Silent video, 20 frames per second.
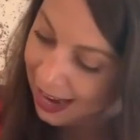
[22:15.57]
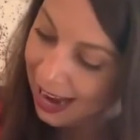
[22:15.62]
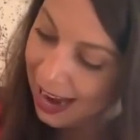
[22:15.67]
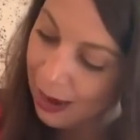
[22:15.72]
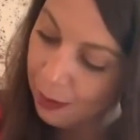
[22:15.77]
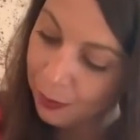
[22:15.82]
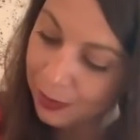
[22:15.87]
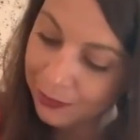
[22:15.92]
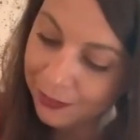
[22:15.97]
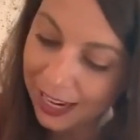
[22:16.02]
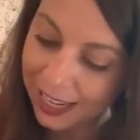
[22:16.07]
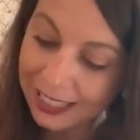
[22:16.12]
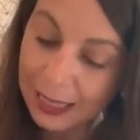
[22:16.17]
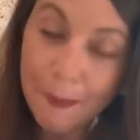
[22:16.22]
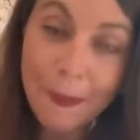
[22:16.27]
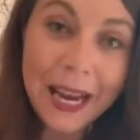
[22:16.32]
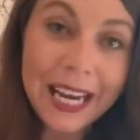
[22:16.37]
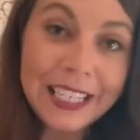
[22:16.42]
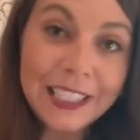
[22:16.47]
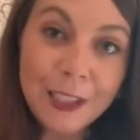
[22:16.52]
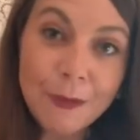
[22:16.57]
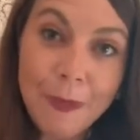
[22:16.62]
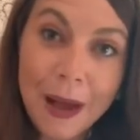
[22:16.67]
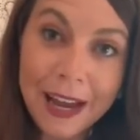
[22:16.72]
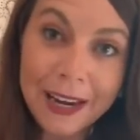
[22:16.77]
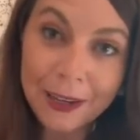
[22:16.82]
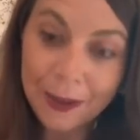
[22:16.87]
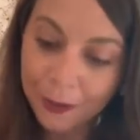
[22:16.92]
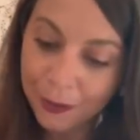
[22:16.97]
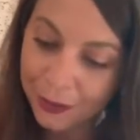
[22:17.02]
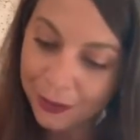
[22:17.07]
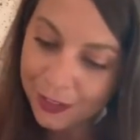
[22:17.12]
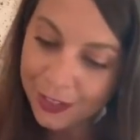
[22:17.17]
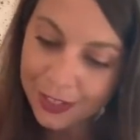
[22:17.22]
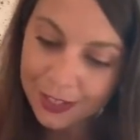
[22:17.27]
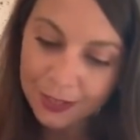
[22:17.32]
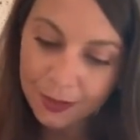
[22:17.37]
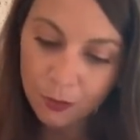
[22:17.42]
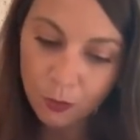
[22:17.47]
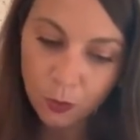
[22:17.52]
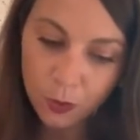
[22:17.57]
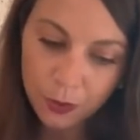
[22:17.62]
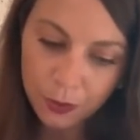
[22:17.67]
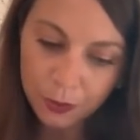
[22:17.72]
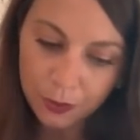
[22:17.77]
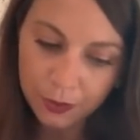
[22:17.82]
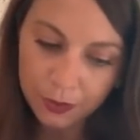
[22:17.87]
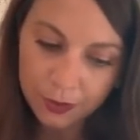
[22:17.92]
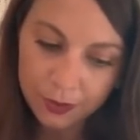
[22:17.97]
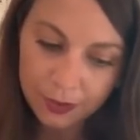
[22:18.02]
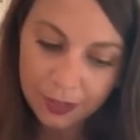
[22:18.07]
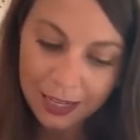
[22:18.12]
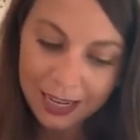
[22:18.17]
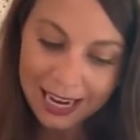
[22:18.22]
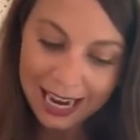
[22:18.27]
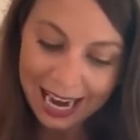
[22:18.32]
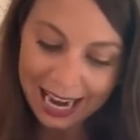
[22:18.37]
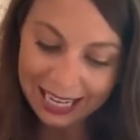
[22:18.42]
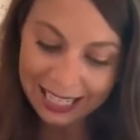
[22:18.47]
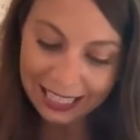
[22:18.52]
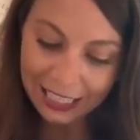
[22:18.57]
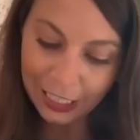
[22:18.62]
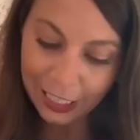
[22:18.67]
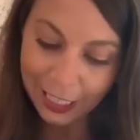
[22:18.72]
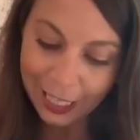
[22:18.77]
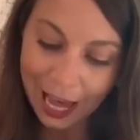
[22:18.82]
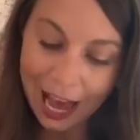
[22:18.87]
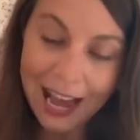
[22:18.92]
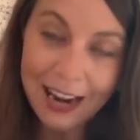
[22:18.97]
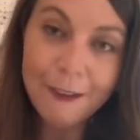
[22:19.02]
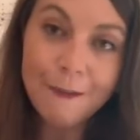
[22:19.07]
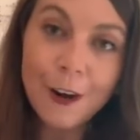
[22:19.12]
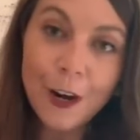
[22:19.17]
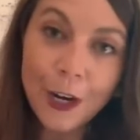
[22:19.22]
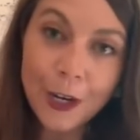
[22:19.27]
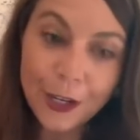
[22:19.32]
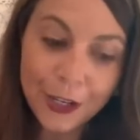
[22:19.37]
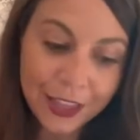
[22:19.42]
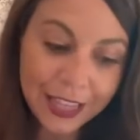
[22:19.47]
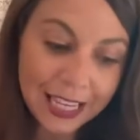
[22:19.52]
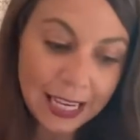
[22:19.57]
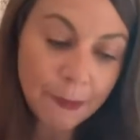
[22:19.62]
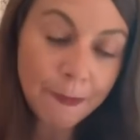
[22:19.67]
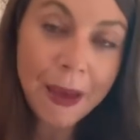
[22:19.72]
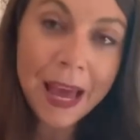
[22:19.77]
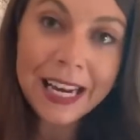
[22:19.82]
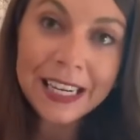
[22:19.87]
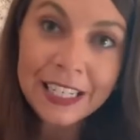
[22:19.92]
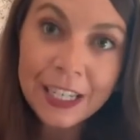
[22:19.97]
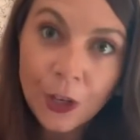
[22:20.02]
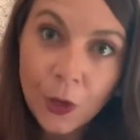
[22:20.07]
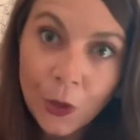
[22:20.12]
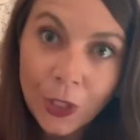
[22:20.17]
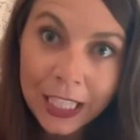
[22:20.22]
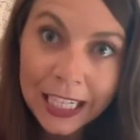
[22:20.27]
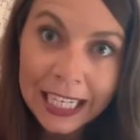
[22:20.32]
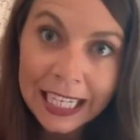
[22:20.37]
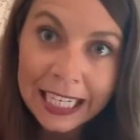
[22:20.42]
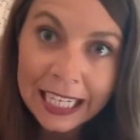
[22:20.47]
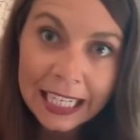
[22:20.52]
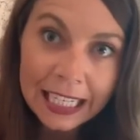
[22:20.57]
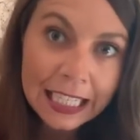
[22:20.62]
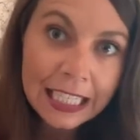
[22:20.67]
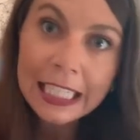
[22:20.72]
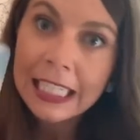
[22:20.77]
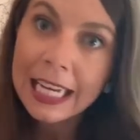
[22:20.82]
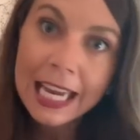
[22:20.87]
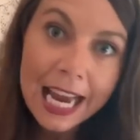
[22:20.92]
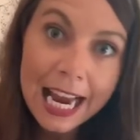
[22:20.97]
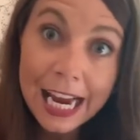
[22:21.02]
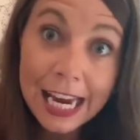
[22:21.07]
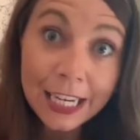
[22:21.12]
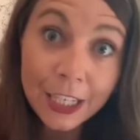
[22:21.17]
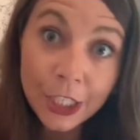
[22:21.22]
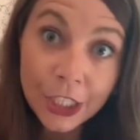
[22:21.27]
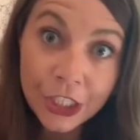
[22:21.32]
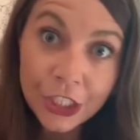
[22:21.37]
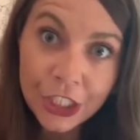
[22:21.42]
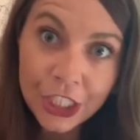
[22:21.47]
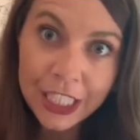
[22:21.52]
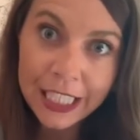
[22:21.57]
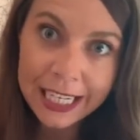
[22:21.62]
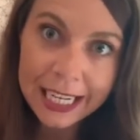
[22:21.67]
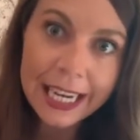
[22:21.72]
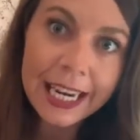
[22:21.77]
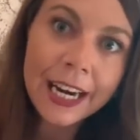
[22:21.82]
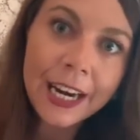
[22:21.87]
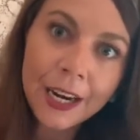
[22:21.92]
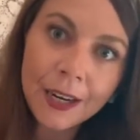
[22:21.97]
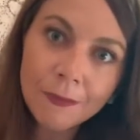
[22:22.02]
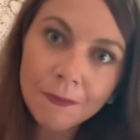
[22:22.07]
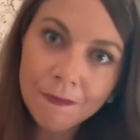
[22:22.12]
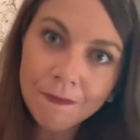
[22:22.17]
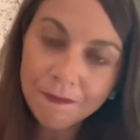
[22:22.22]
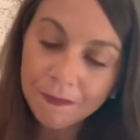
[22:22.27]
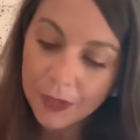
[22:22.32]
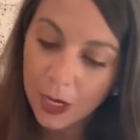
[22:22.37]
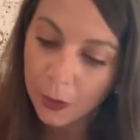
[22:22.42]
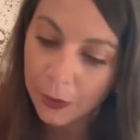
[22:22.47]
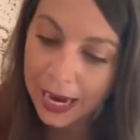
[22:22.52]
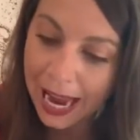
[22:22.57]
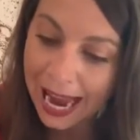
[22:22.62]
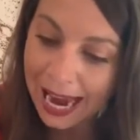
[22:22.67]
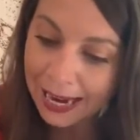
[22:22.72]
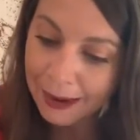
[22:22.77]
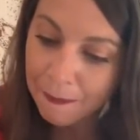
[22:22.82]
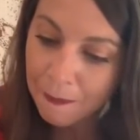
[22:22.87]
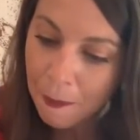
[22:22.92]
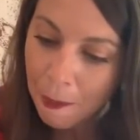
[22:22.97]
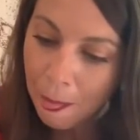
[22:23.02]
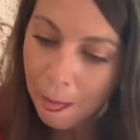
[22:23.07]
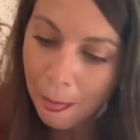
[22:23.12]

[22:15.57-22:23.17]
and we've got the Page of Pentacles. Ooh, a lot of earthy, pentacly energy here, okay?